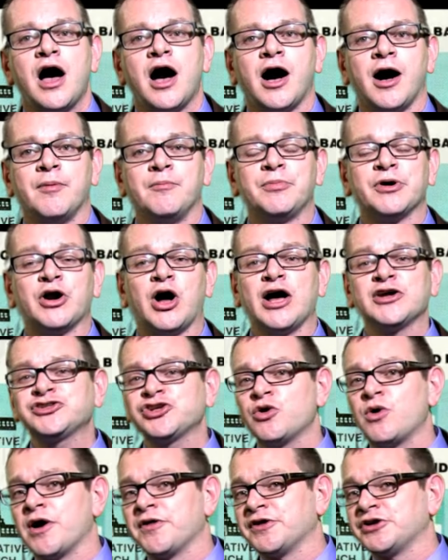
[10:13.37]
Um, but
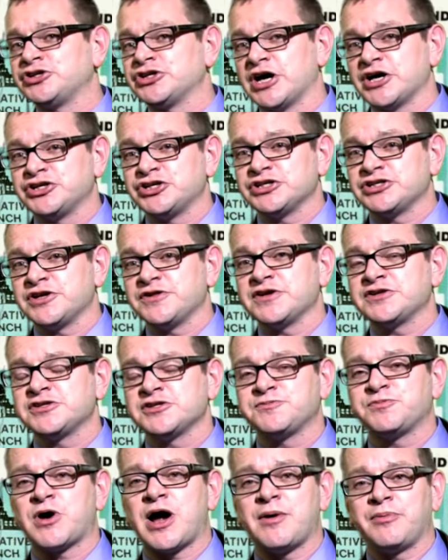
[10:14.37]
also on the judges, and this
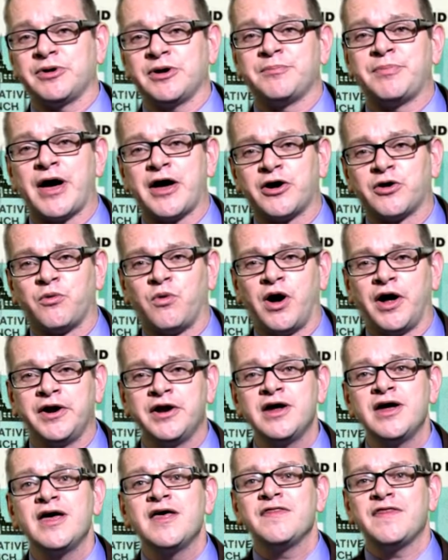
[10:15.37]
is probably a better
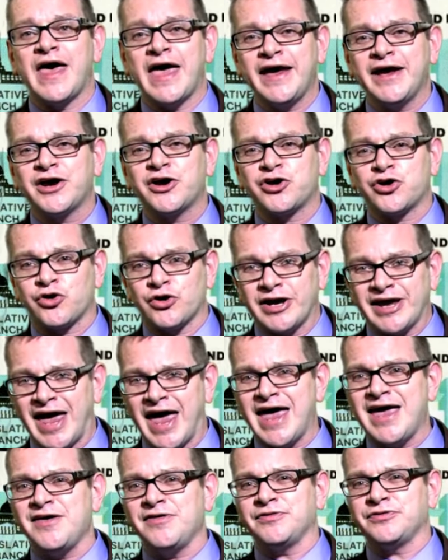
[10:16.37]
one, they
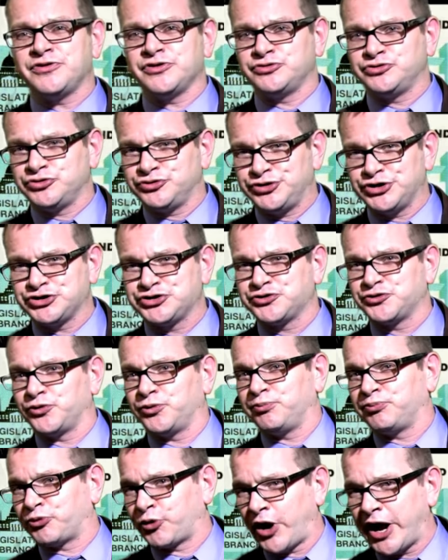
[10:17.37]
create the
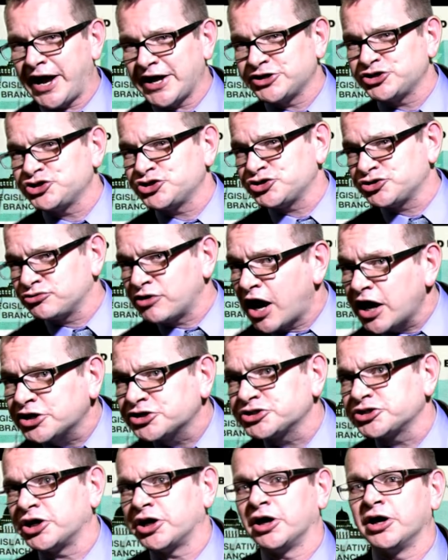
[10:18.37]
judicial branch
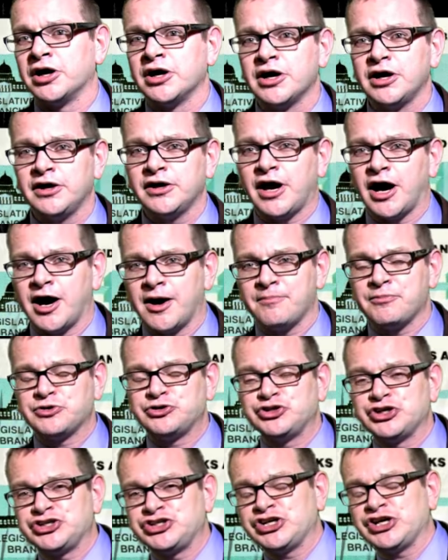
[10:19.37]
structure. Um, the
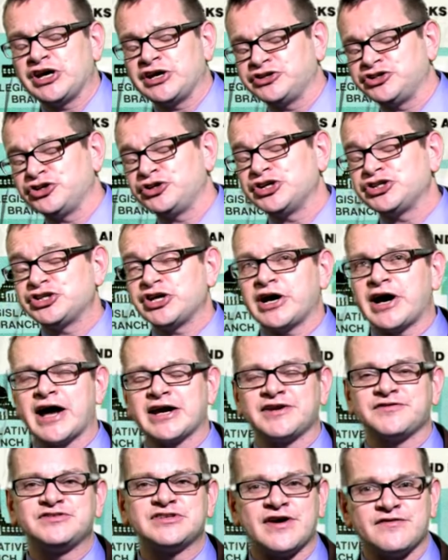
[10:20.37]
Judiciary
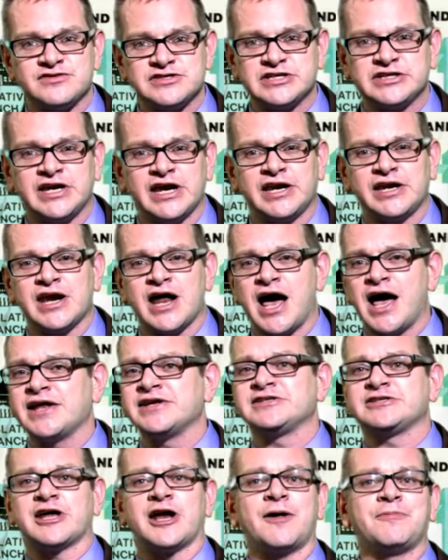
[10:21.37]
Act of
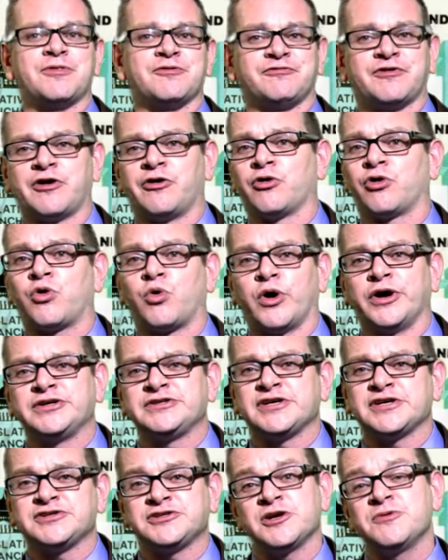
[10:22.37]
1789 set up the federal
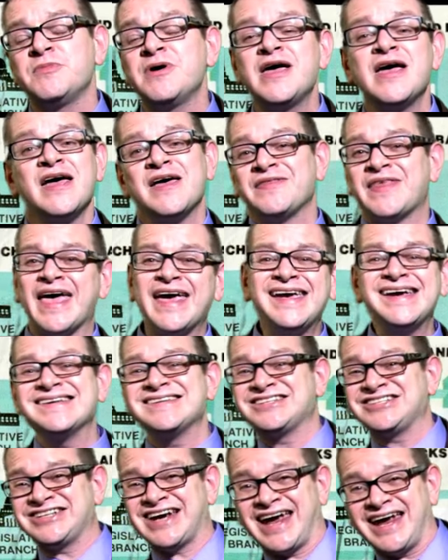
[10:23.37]
court system. They
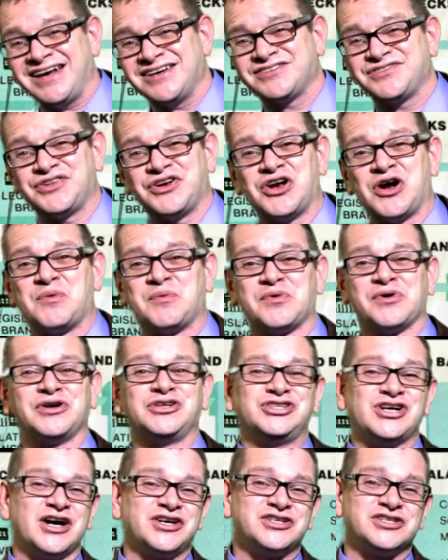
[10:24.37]
can change the number
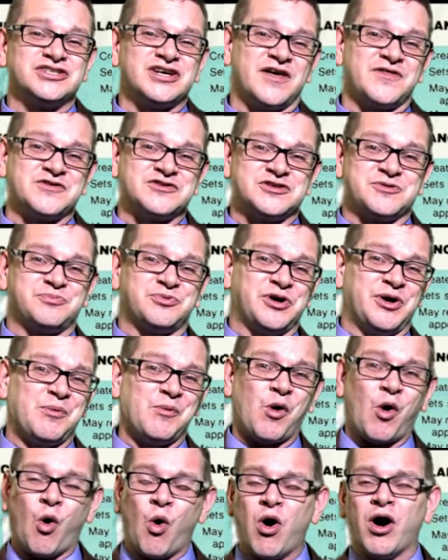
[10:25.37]
of judges on the
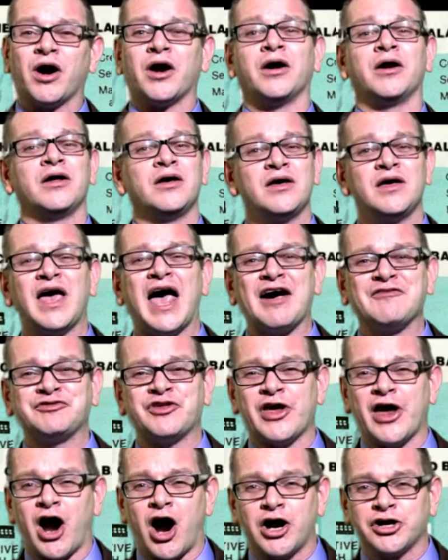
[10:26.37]
Supreme Court.
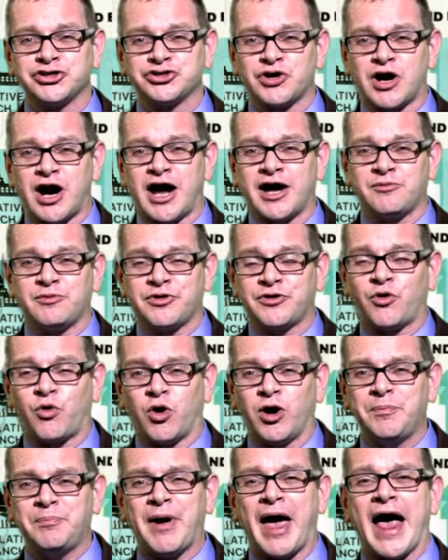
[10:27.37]
FDR tried with
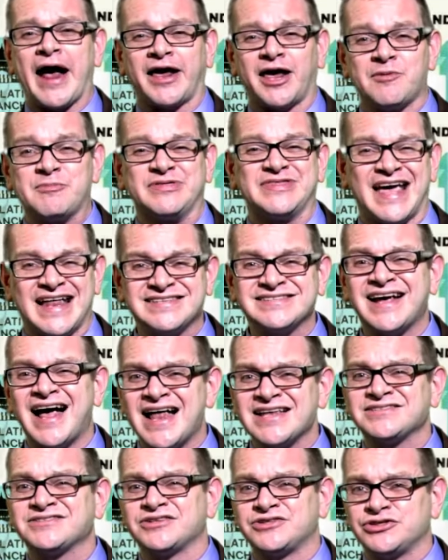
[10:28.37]
court packing, but that's
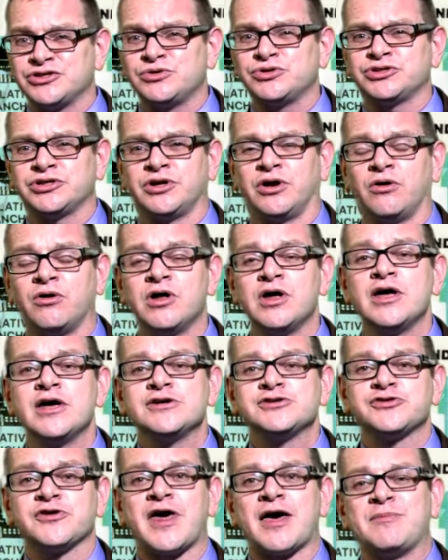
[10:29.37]
constitutional.
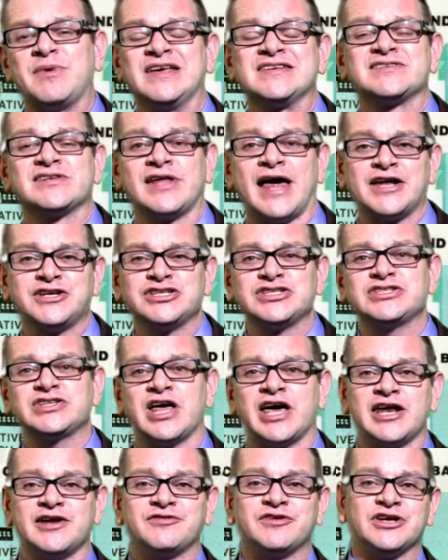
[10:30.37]
So that means
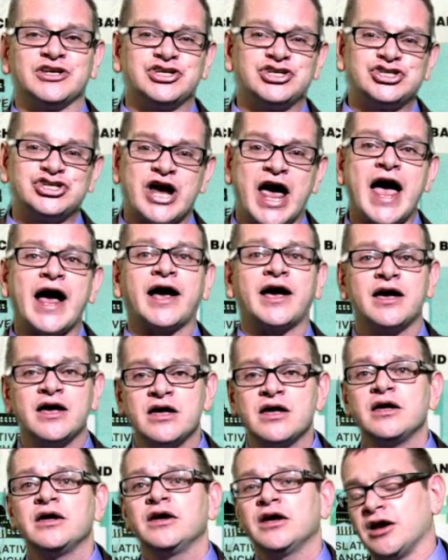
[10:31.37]
legislative can check,
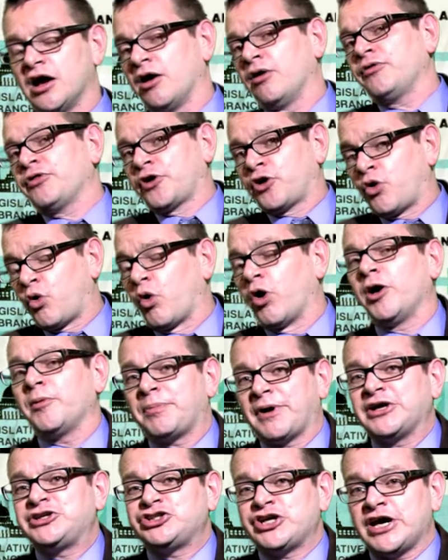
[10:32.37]
you know, the
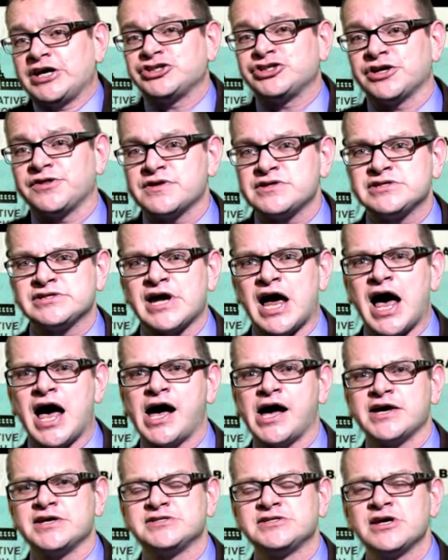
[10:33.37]
court by changing the
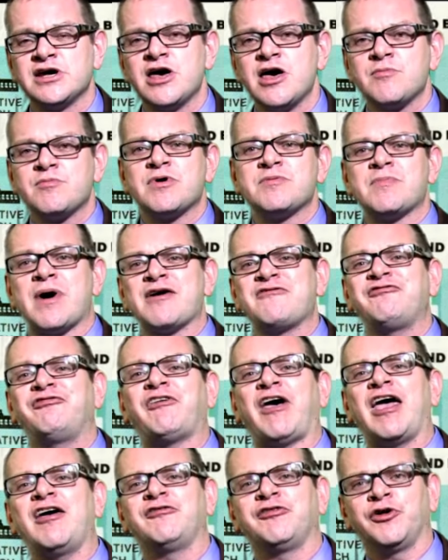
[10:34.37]
size. But my
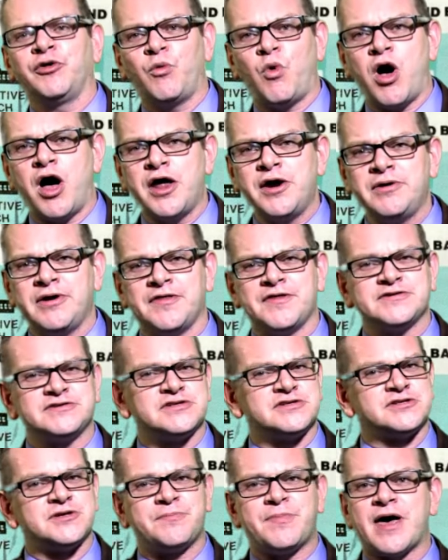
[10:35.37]
favorite one, and
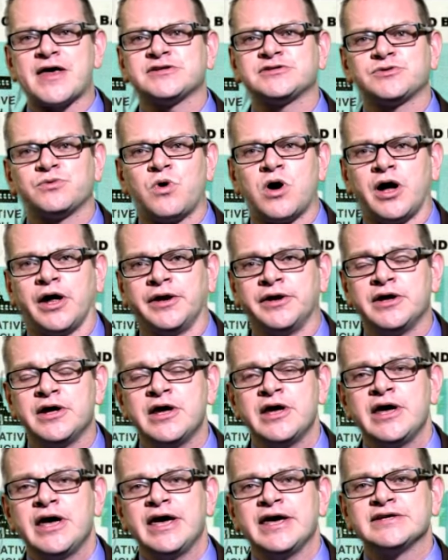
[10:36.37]
this is the best one,
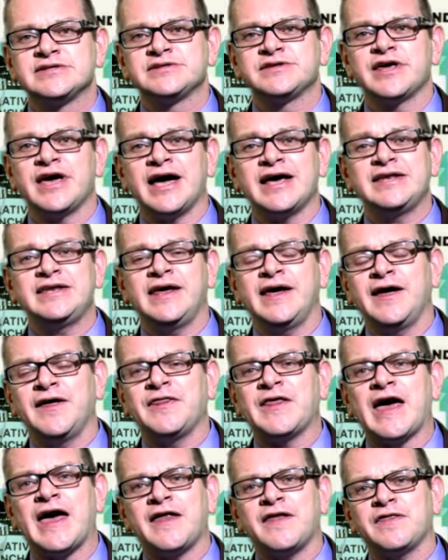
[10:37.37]
is the
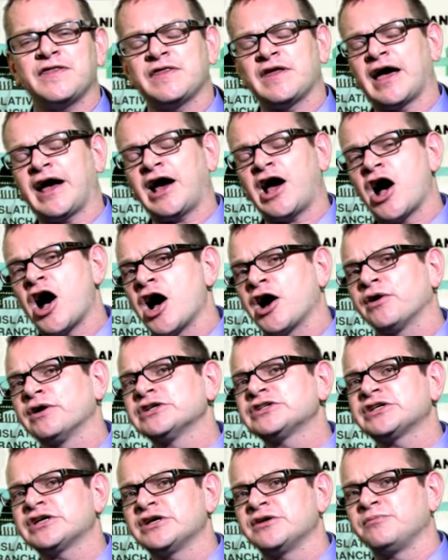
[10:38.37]
idea that, that
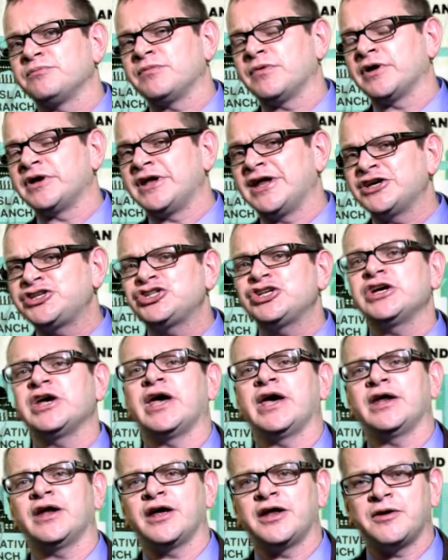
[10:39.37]
Congress can
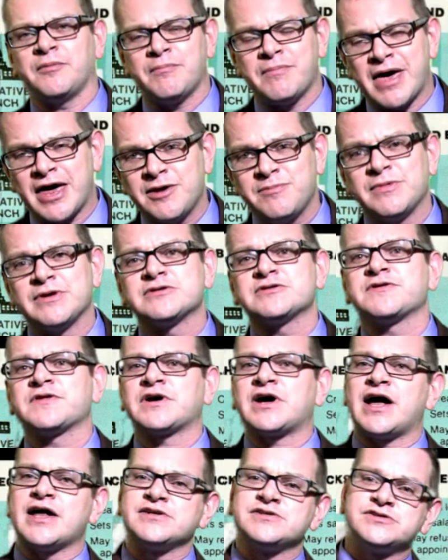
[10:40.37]
initiate an amendment to
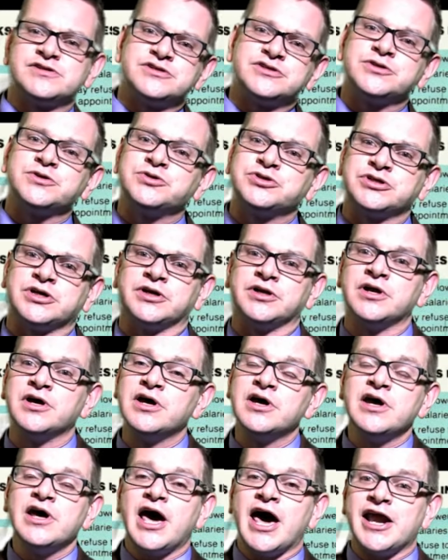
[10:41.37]
the Constitution.
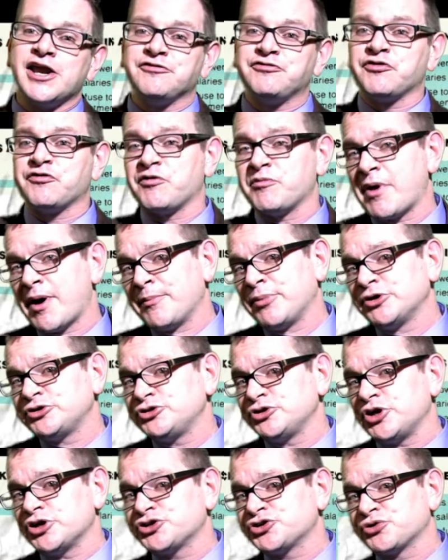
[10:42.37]
And if you remember
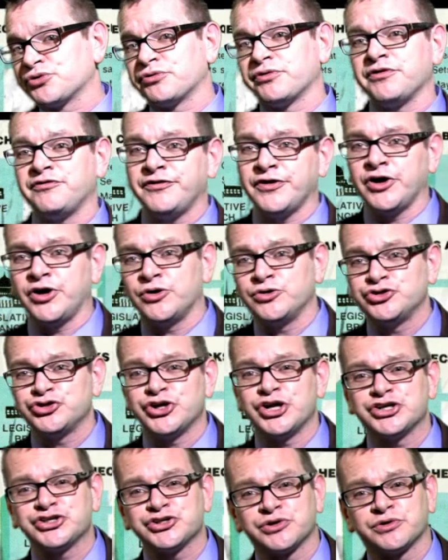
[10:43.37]
judicial review,
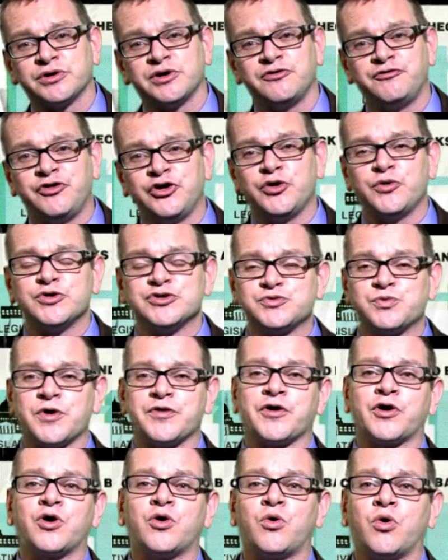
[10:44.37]
judicial review is
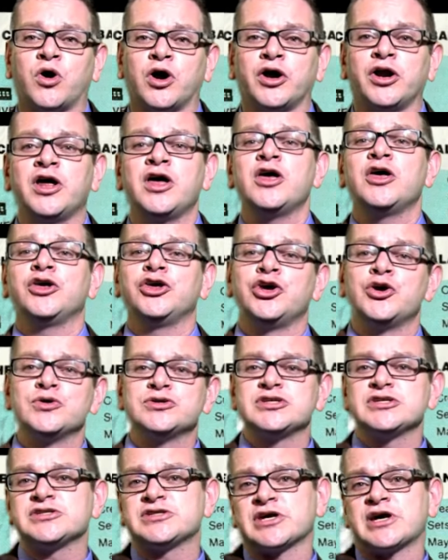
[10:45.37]
when the court
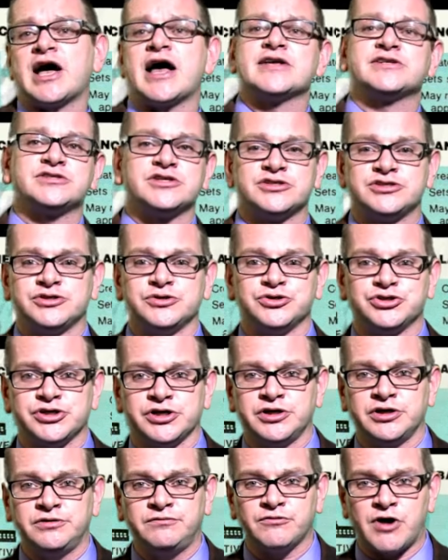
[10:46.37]
uses the
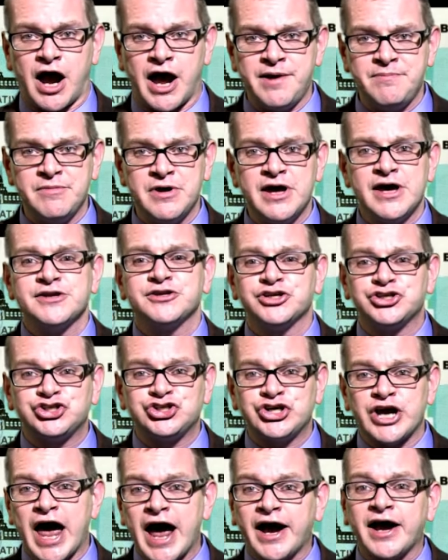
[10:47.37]
Constitution, right, to
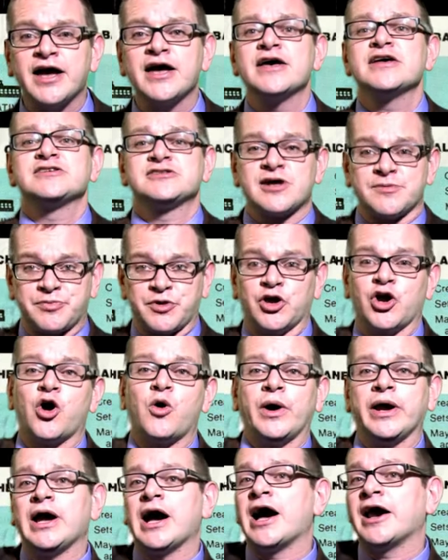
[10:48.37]
check something
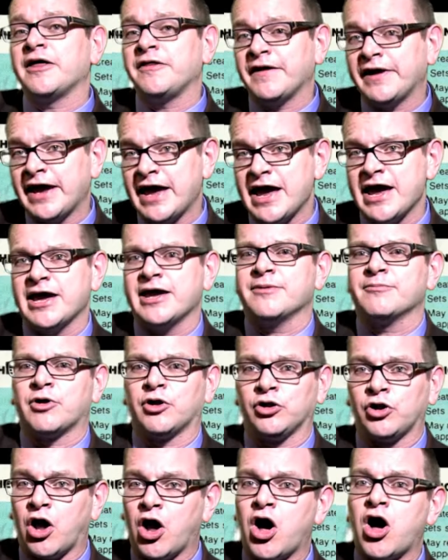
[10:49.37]
going on in the game,
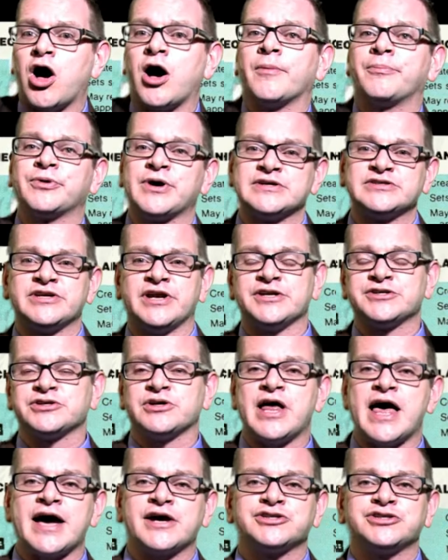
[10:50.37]
a law, a
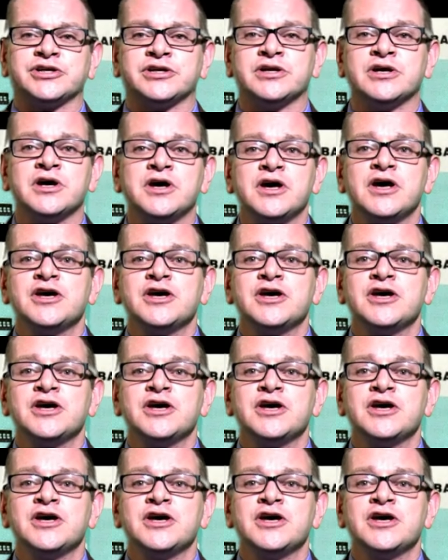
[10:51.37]
presidential action.